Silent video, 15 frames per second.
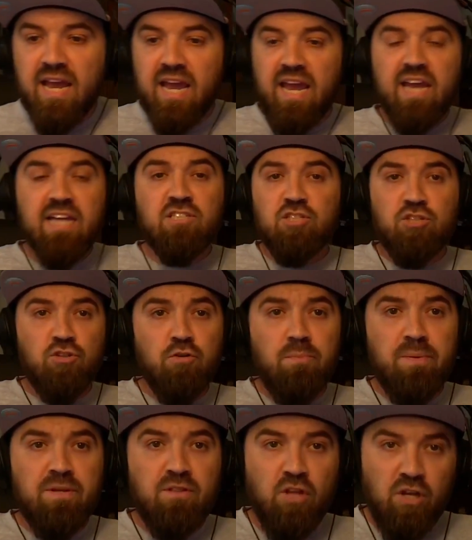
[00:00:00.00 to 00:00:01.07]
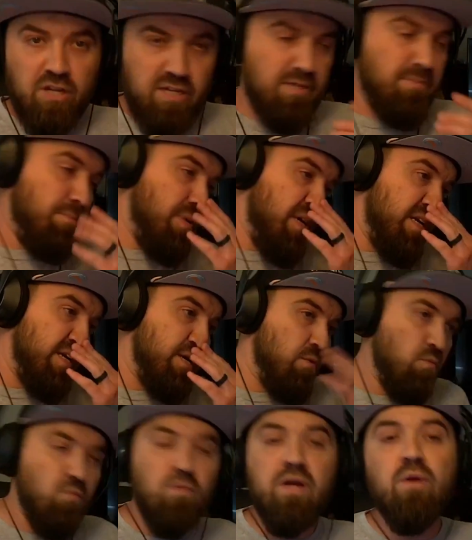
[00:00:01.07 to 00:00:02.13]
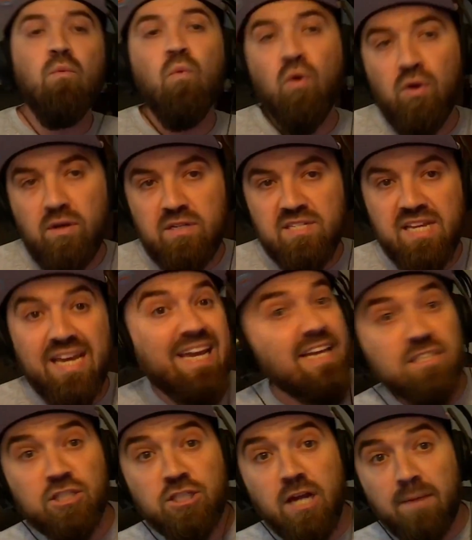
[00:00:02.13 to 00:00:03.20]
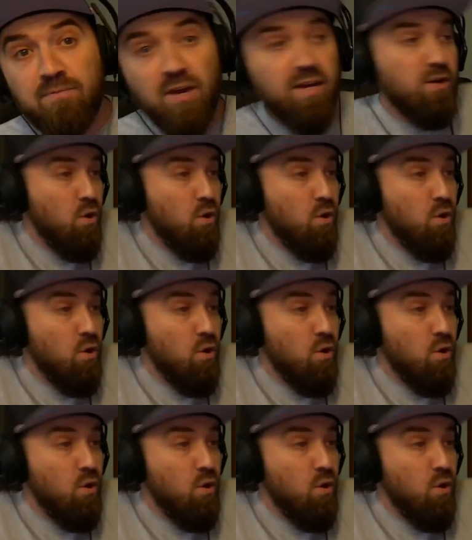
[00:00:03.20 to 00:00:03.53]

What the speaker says: It's stupid looking, but it works. It gets the job done.